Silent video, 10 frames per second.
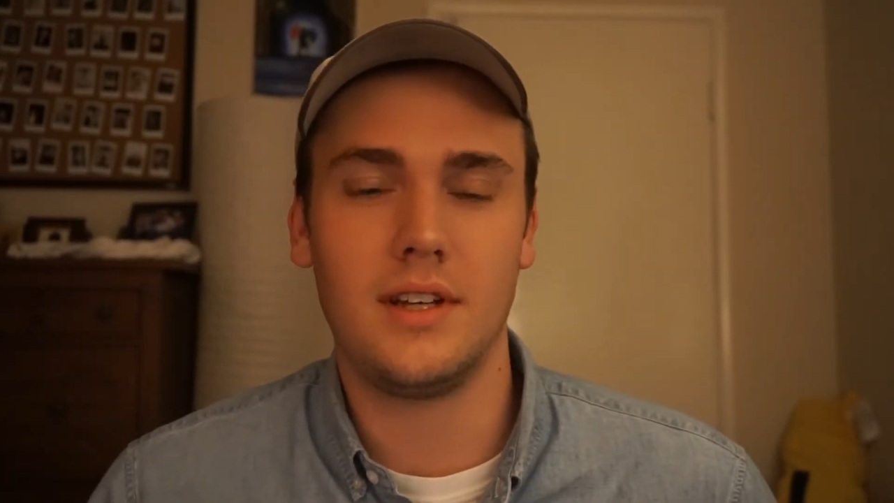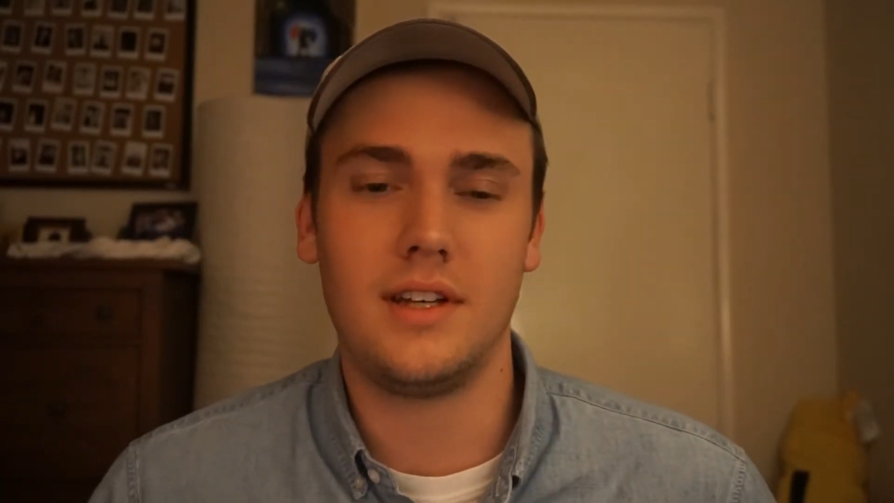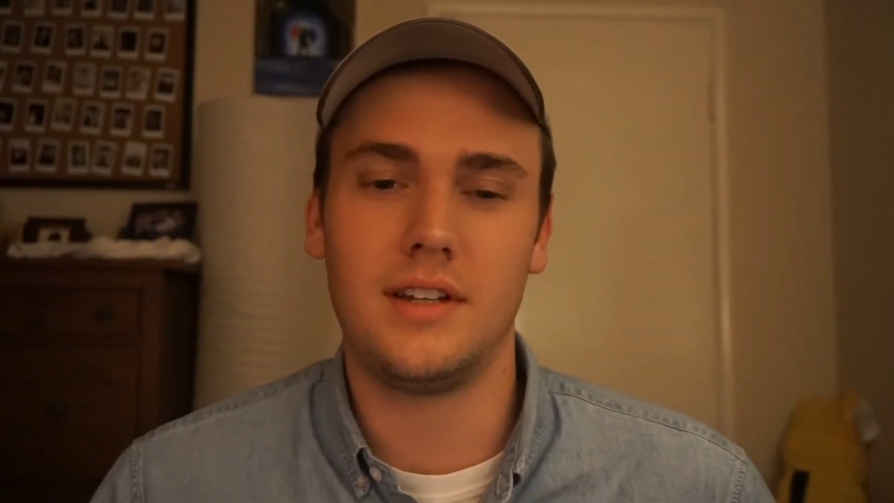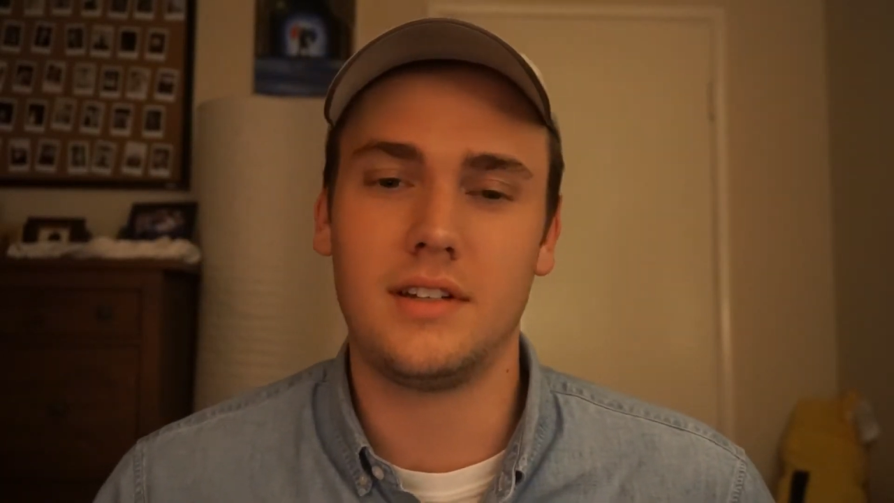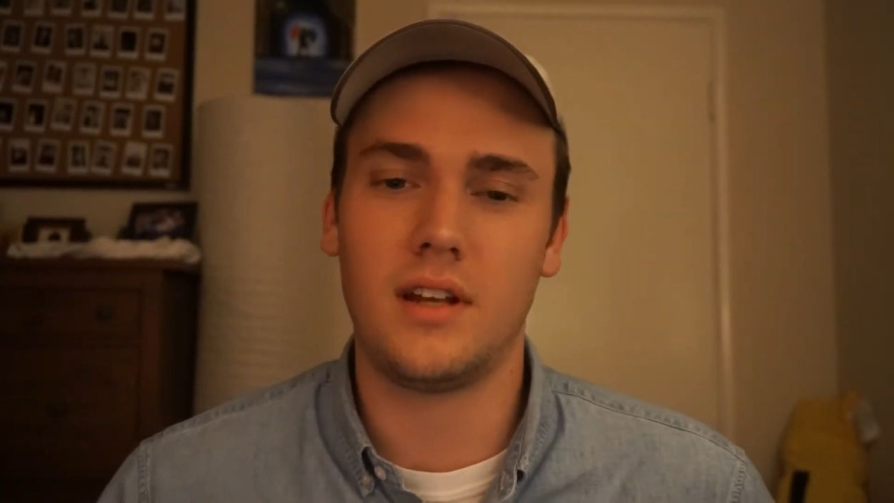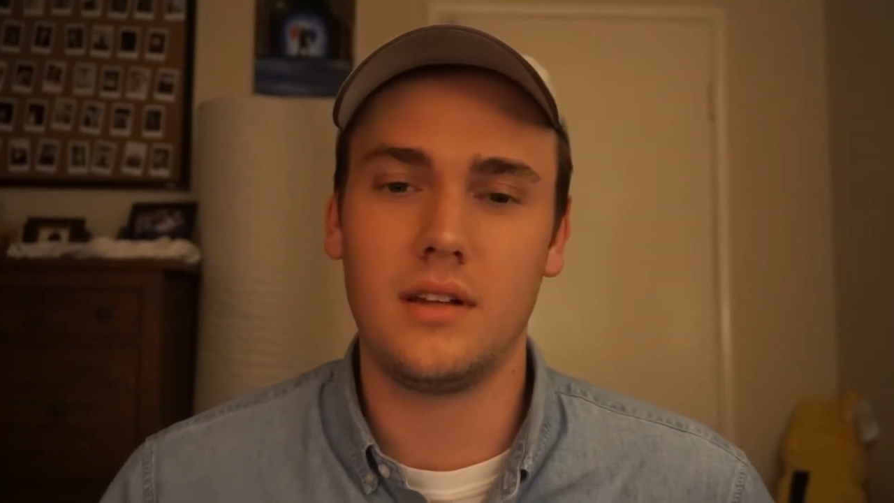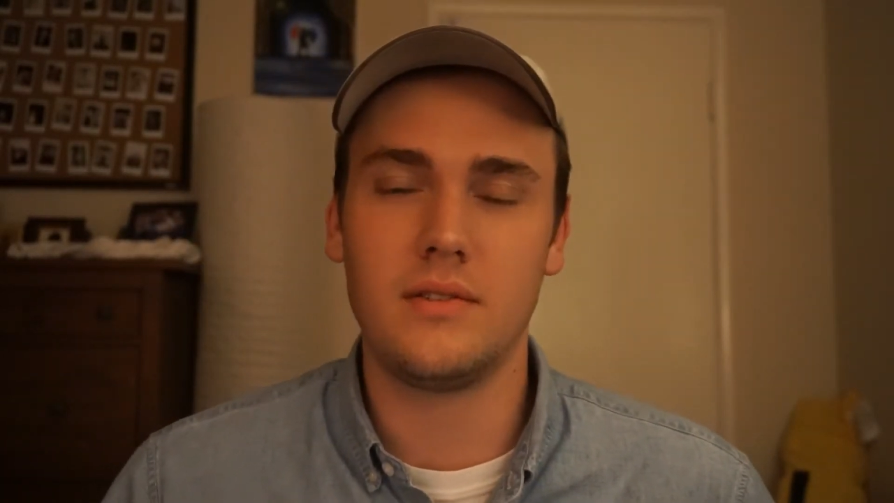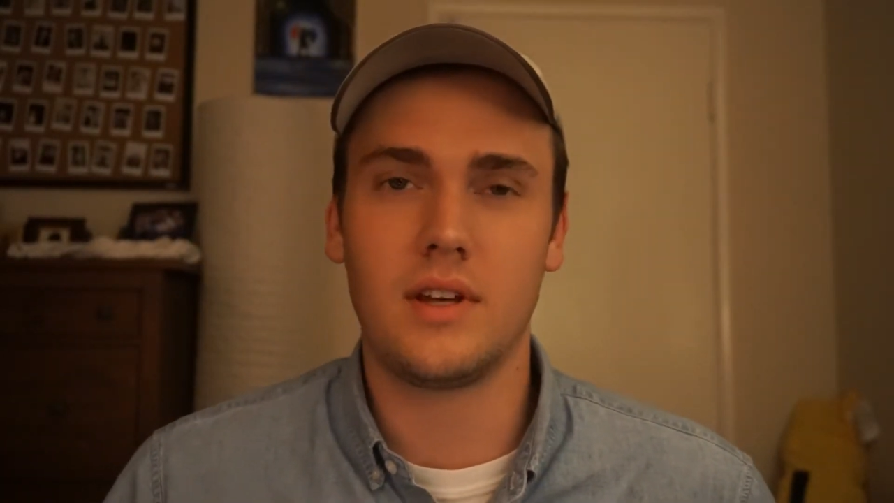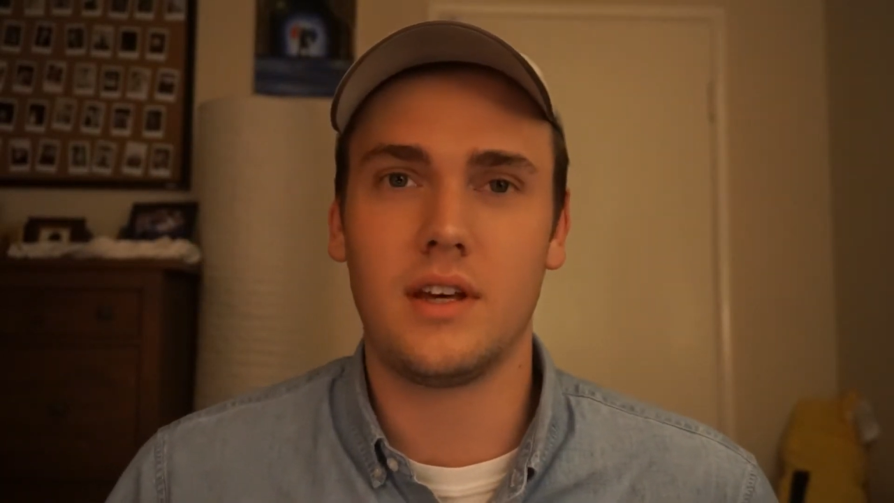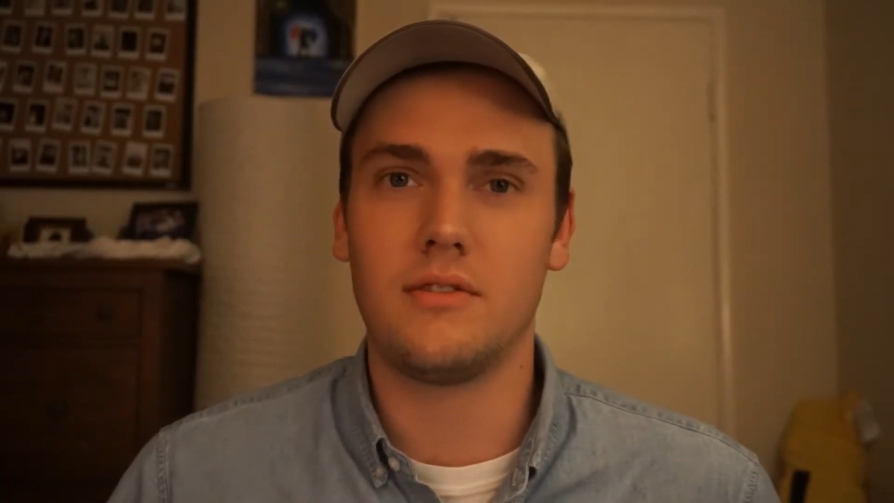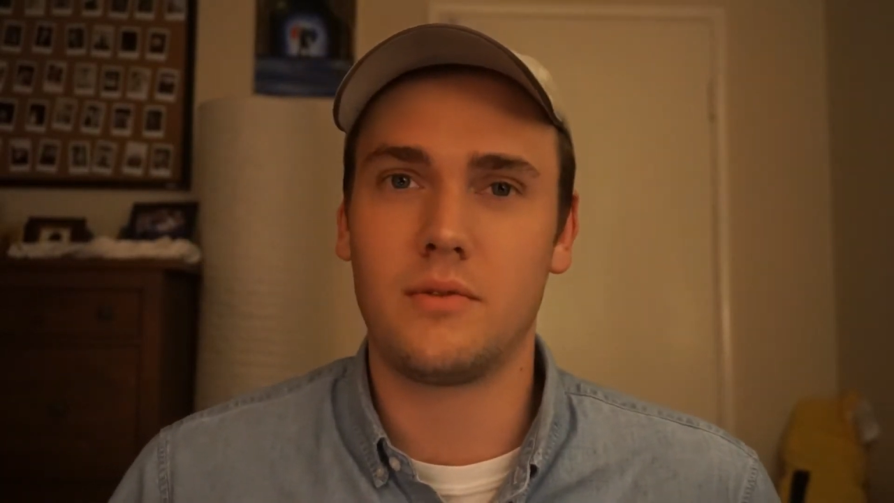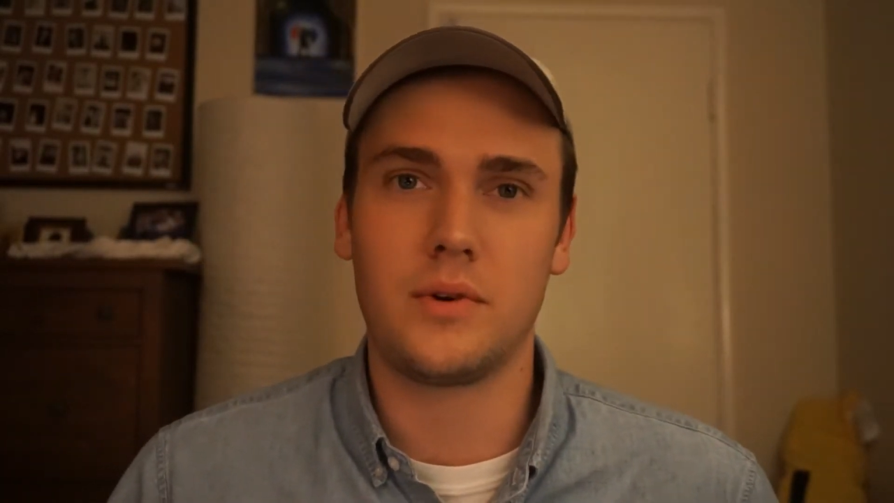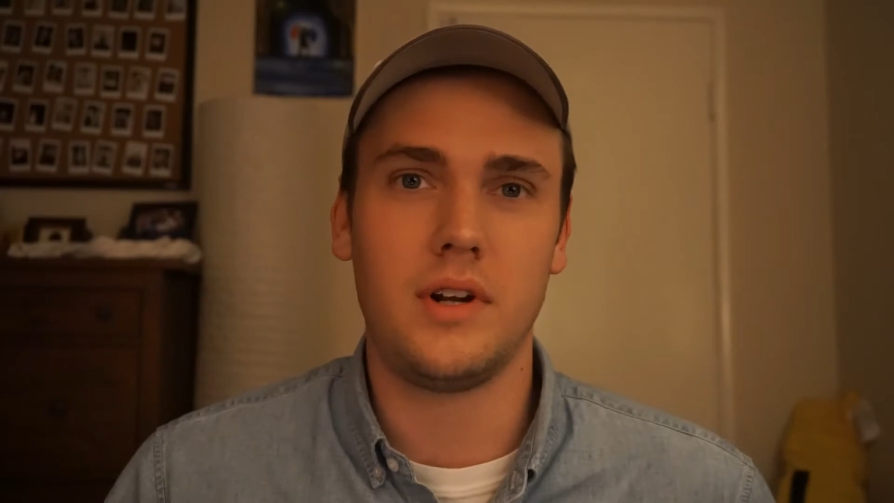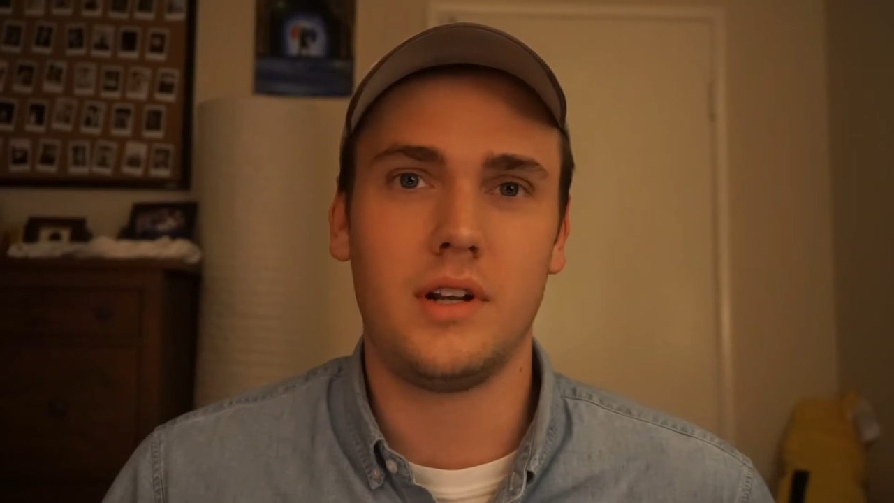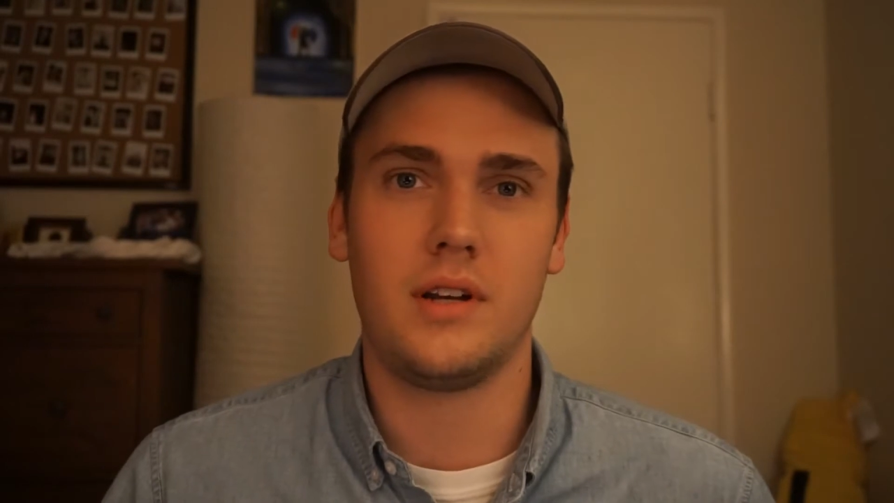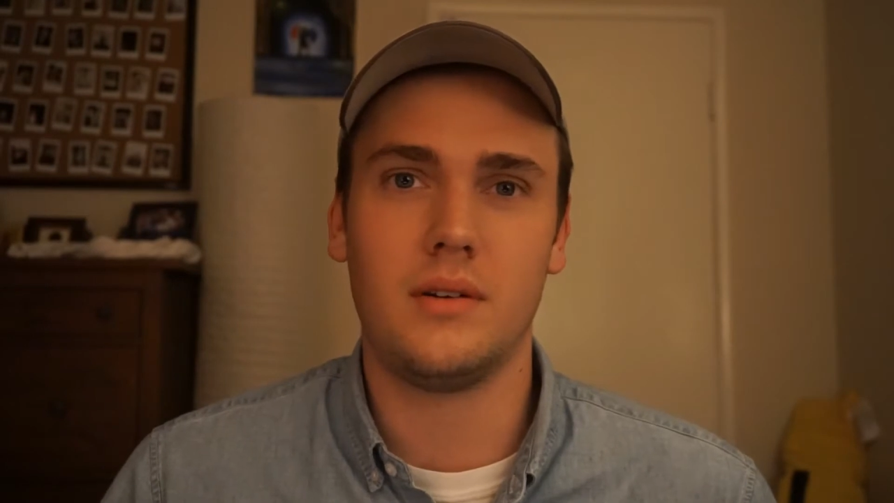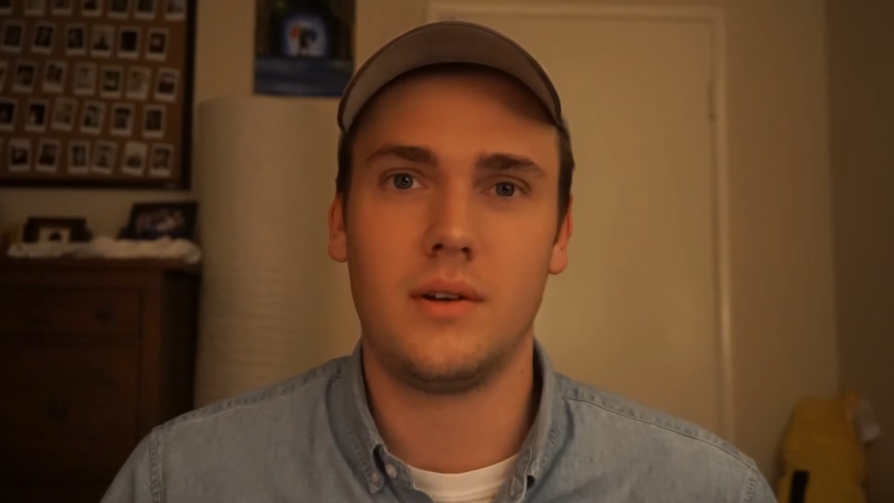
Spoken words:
and I live in California now,